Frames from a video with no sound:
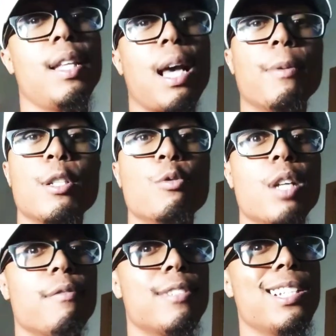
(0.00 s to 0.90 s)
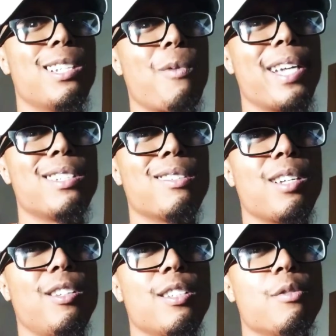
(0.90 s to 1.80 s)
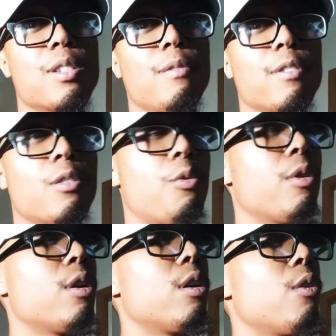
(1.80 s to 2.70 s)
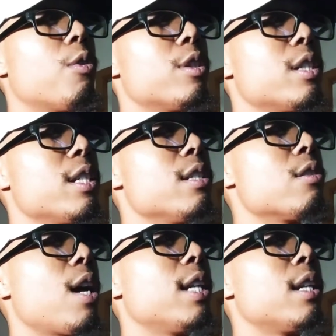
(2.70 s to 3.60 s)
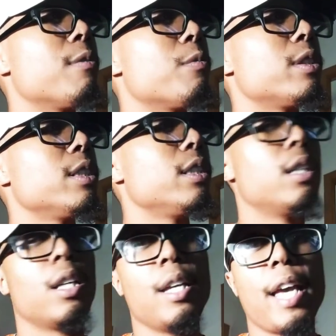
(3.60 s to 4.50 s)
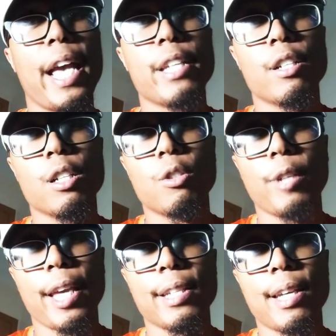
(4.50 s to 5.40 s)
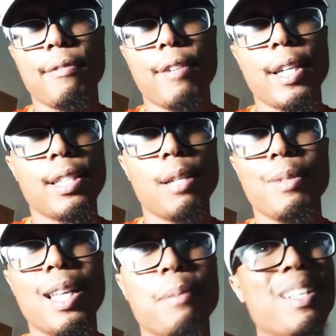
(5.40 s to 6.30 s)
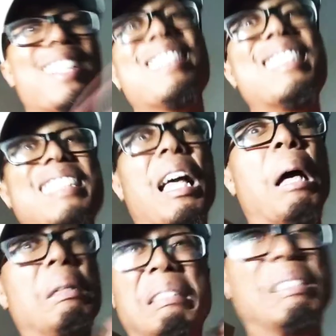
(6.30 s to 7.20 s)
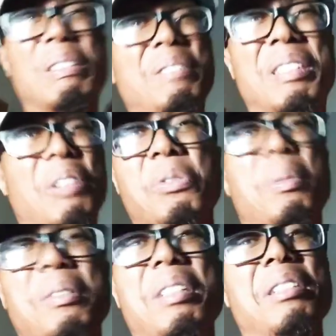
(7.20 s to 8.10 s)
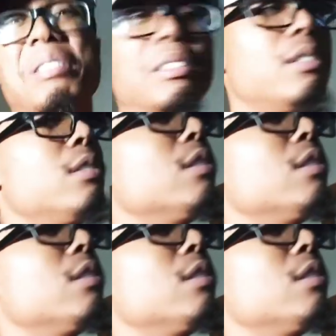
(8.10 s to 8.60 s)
That wouldn't do nothing for Dillian Whyte, though. That wouldn't do something for Ortiz. So I never would see Eddie Hearn okay in that fight. They'd be like, man, don't even talk about that shit.